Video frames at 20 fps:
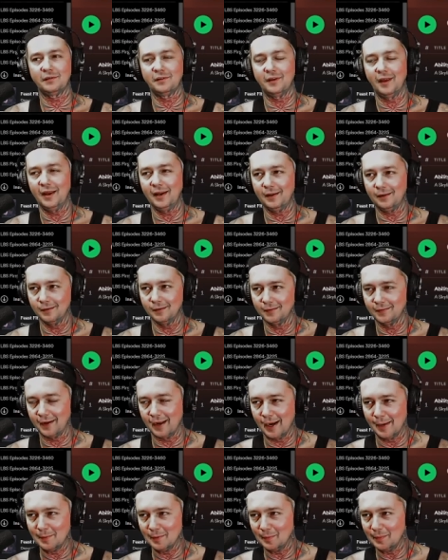taking your
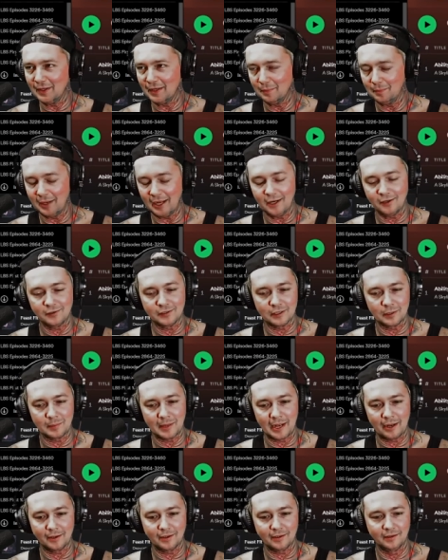time, you're being patient
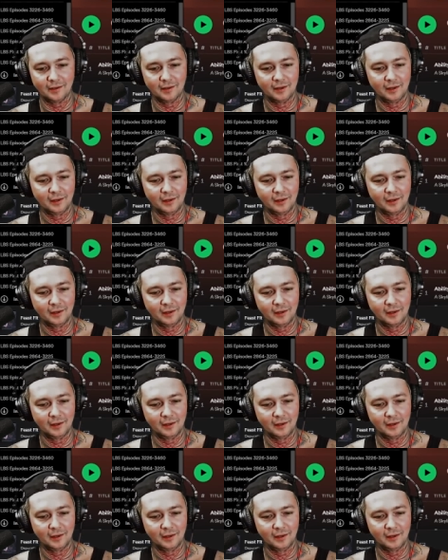about it.